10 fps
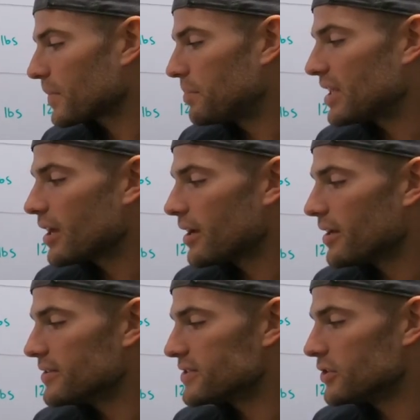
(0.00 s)

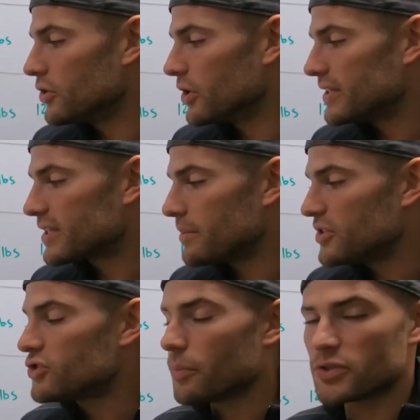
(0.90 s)
because it's going to be
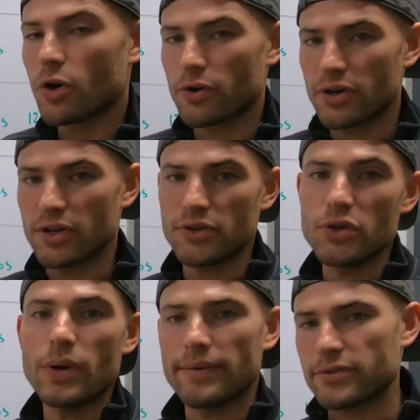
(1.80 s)
so much harder to
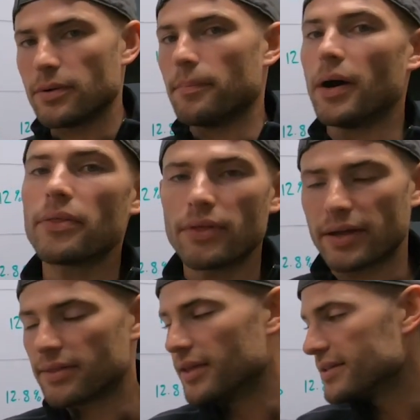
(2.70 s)
do after a month
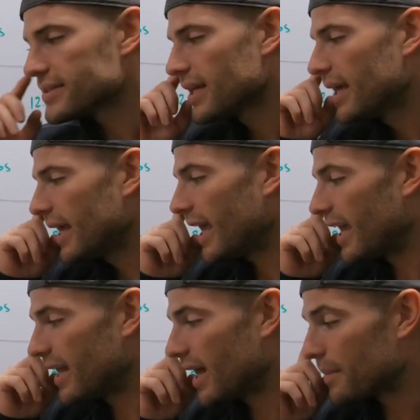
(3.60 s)
like this.
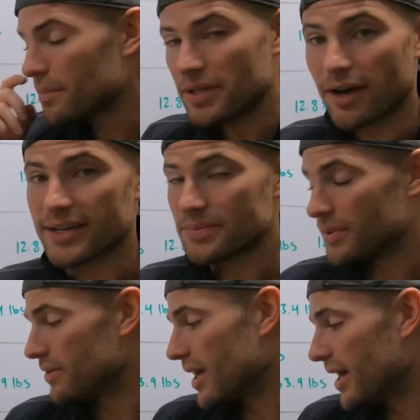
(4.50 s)
And I'm going to be honest with
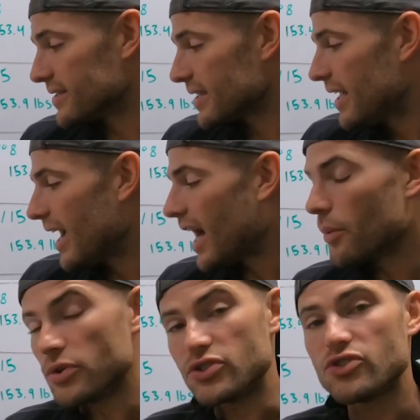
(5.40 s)
you guys, I
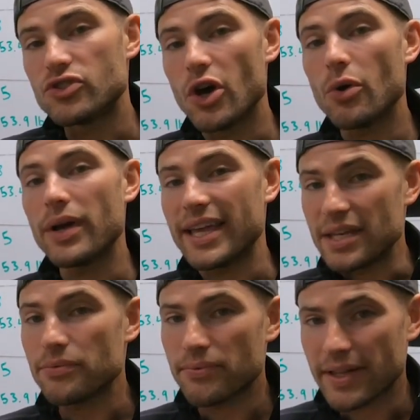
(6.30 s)
was so
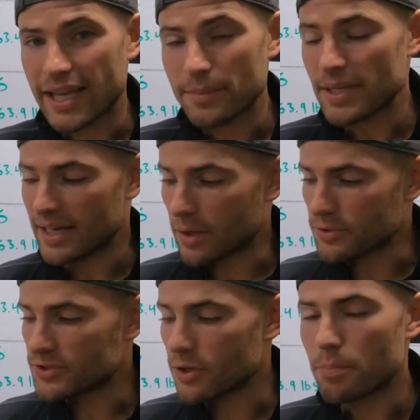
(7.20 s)
inflamed and I was
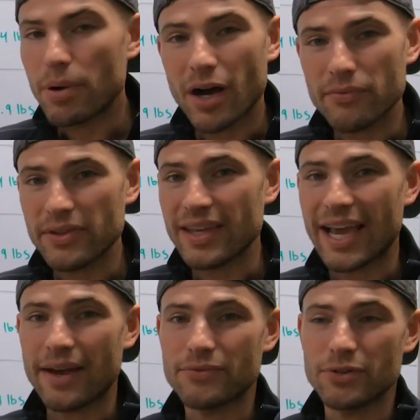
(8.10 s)
so puffy
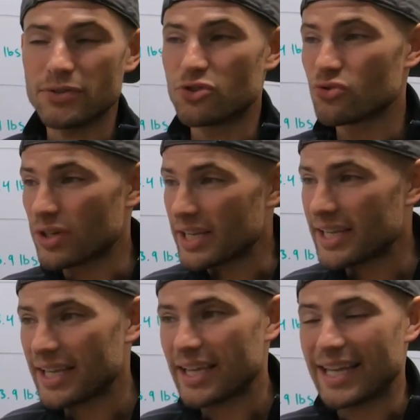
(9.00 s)
after
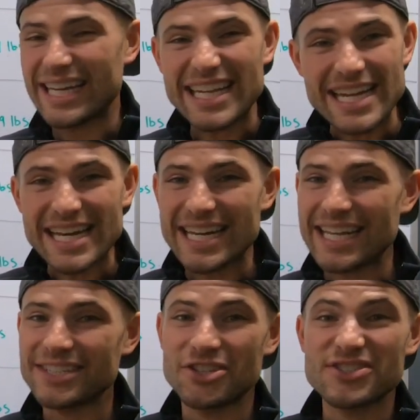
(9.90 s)
drinking and
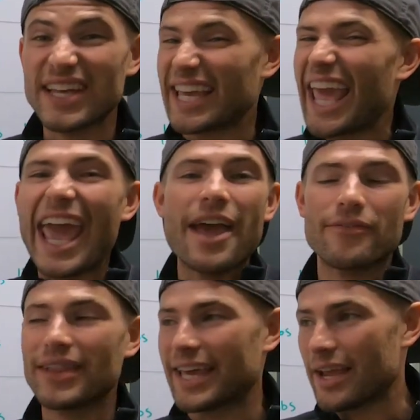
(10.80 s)
eating, just like
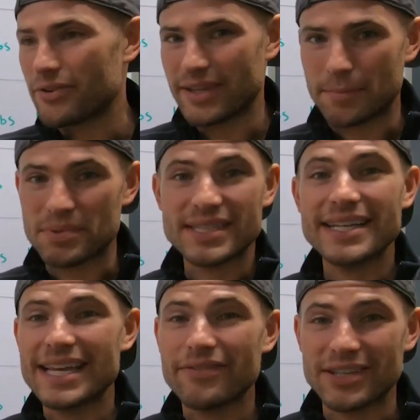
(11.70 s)
everything.
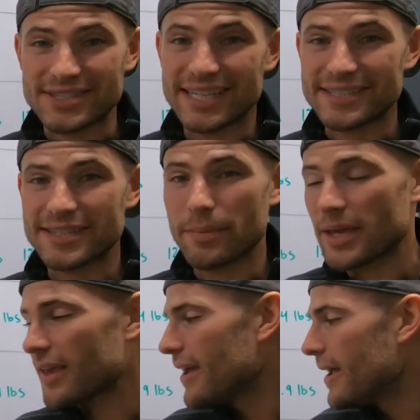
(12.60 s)
Besides having a sick stomach,